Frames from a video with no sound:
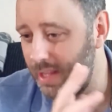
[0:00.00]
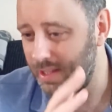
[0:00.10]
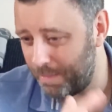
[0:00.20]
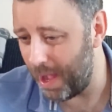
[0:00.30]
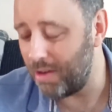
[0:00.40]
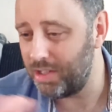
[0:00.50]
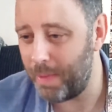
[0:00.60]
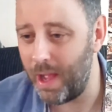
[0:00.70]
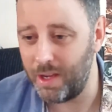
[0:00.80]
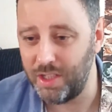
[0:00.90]
into
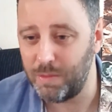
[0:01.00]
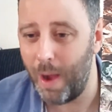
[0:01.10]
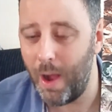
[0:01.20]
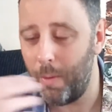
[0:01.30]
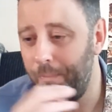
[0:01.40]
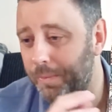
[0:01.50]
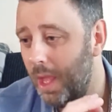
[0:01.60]
post-punk as well.